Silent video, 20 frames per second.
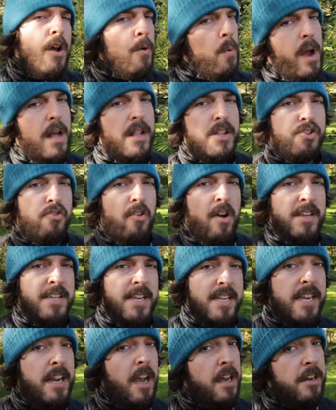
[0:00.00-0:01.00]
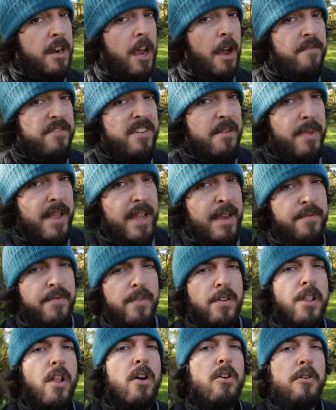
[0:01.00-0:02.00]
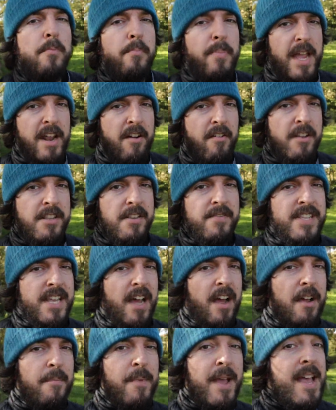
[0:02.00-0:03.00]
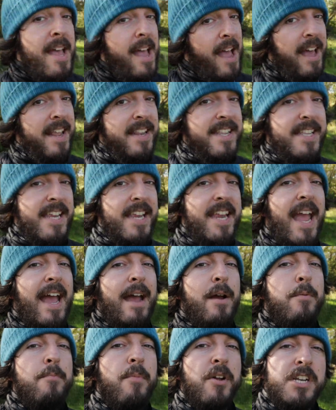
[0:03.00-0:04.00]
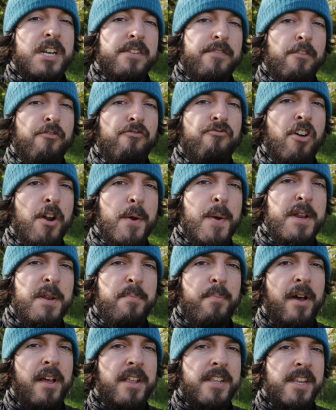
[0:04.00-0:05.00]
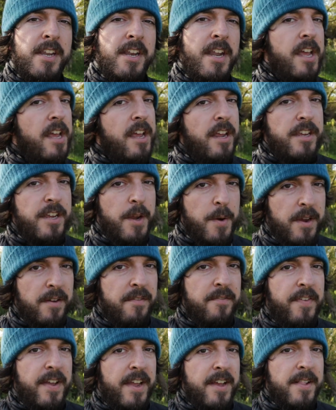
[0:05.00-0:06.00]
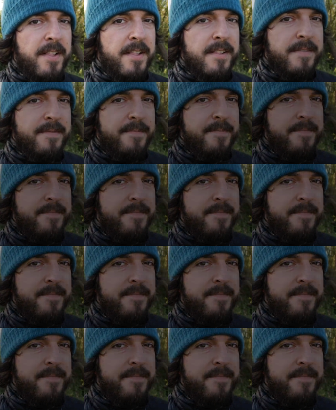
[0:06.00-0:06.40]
Well, try sitting uncomfortably for long periods of time and see how much of a ruined person you can feel.